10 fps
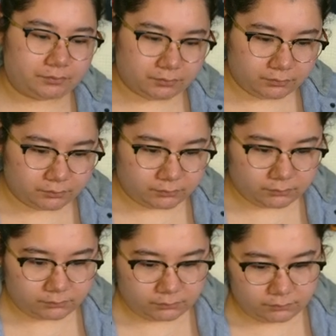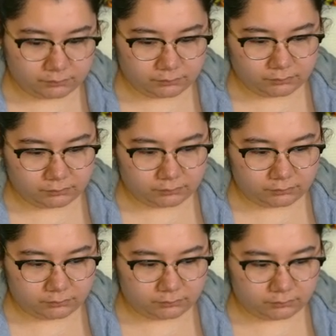
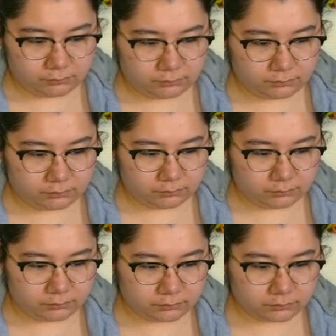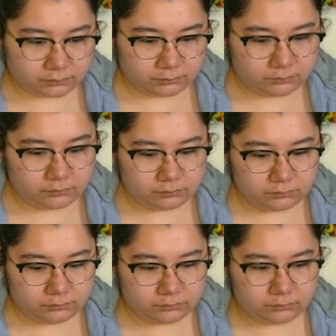
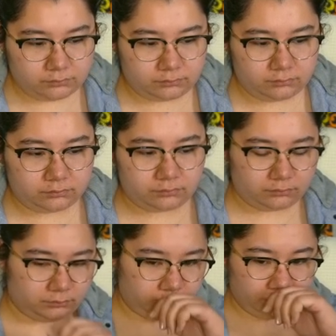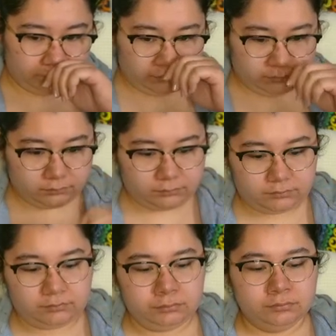
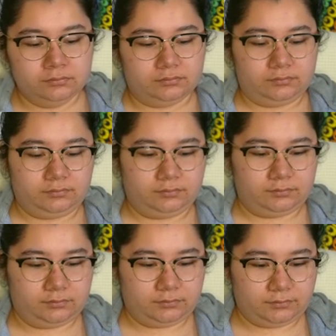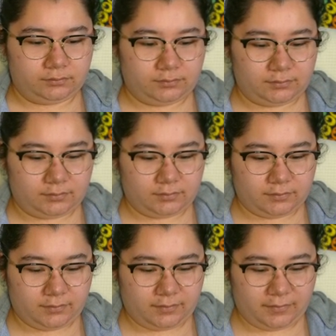
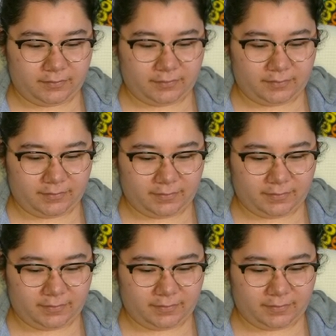No one is speaking in this clip.